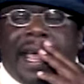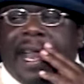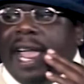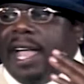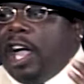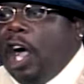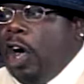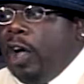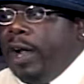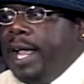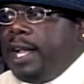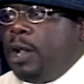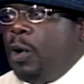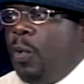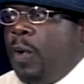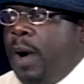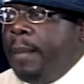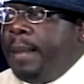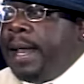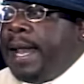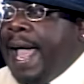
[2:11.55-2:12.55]
They call that the
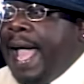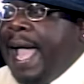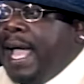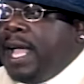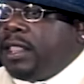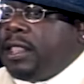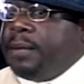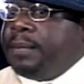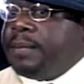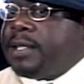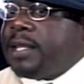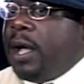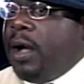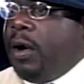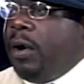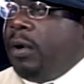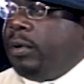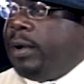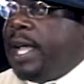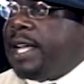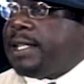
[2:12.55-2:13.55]
woman anthem
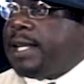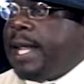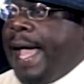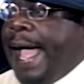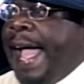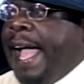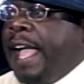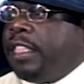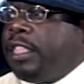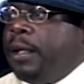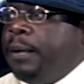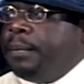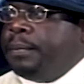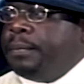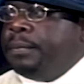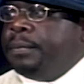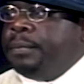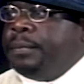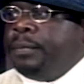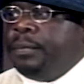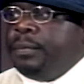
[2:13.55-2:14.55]
song. That's the anthem.
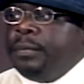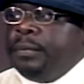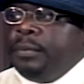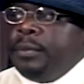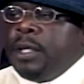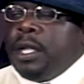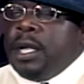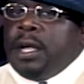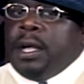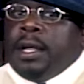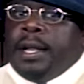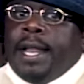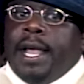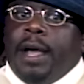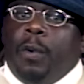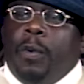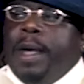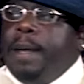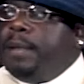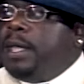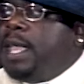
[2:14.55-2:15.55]
Now,
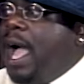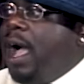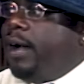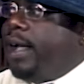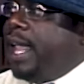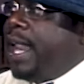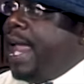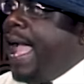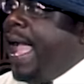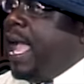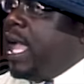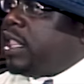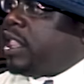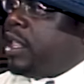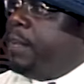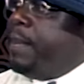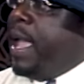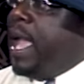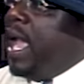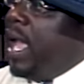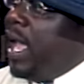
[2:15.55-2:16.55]
women, y'all get an anthem
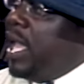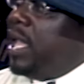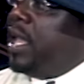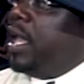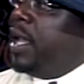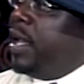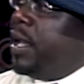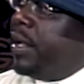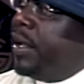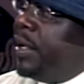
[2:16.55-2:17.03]
every year.